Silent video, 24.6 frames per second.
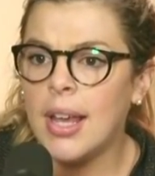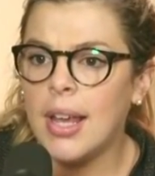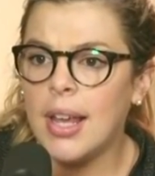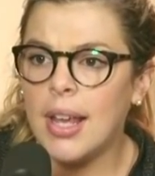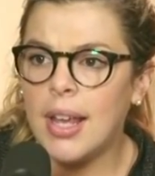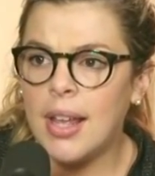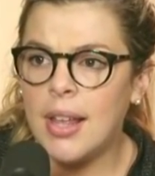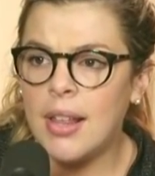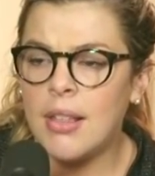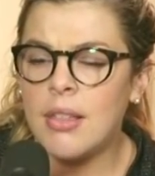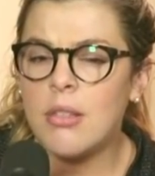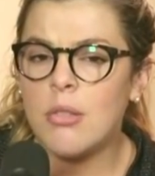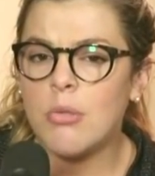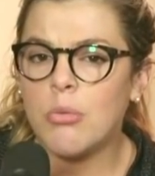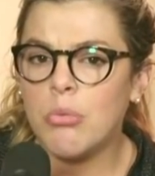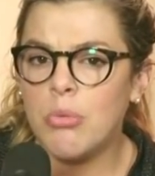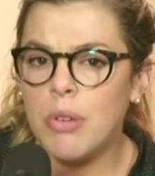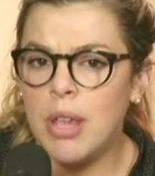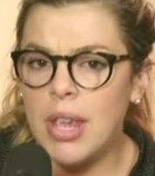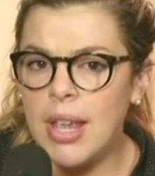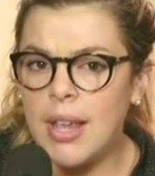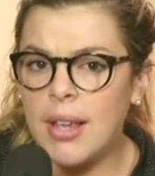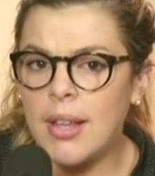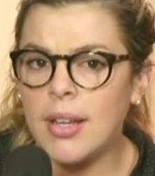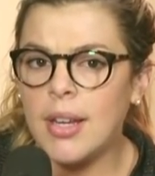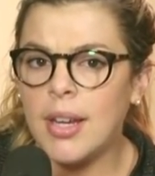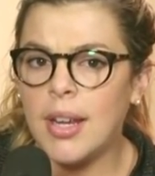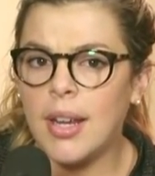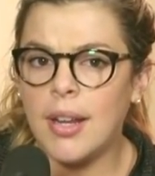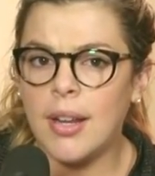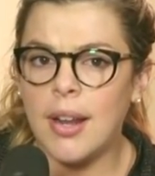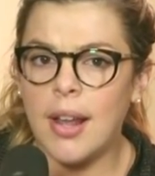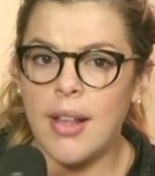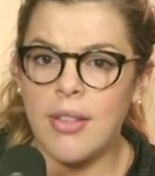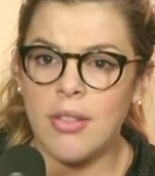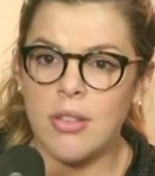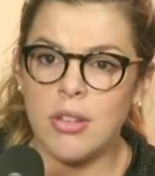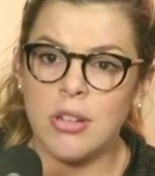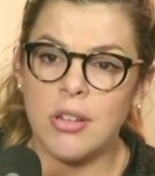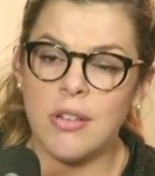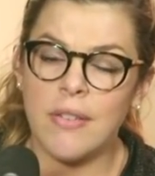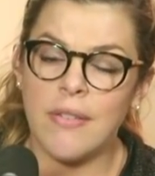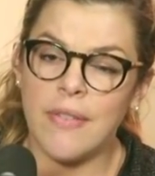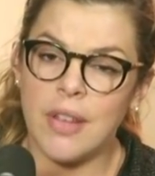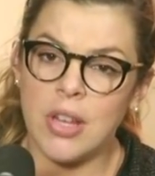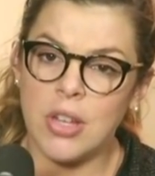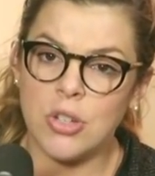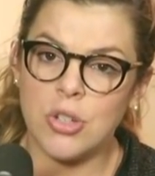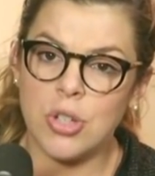in the weakening and the
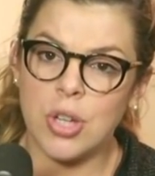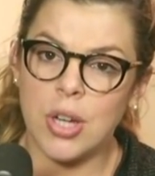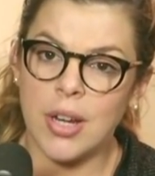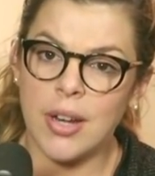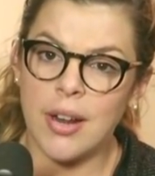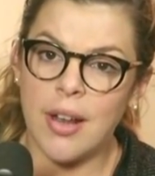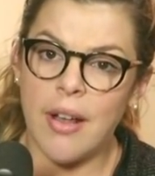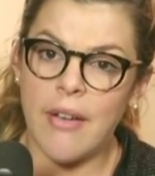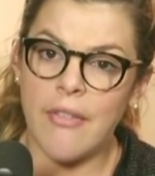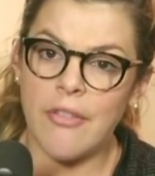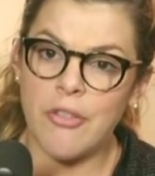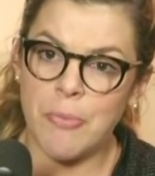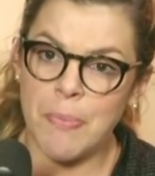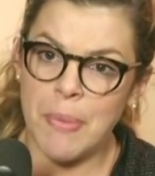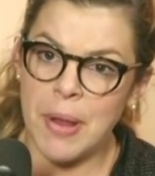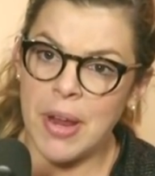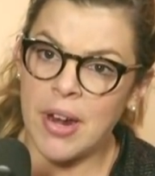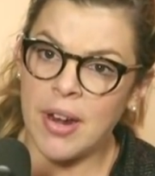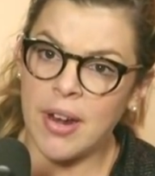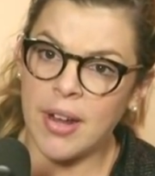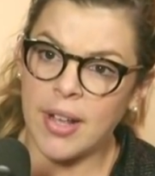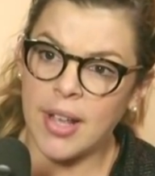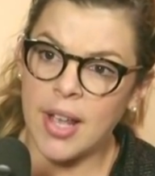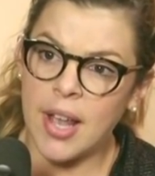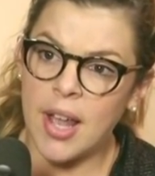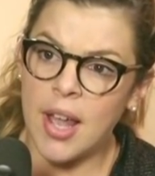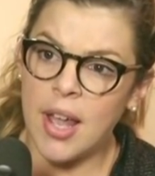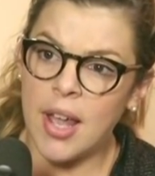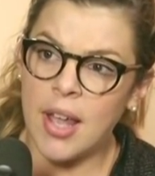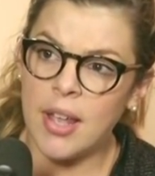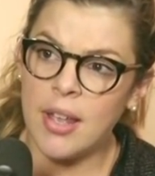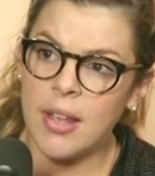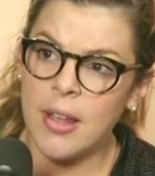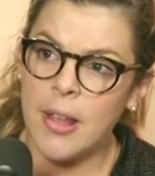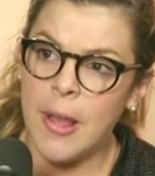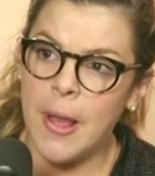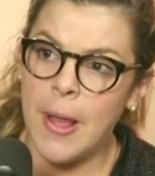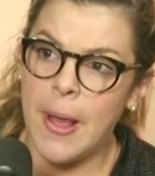division of America,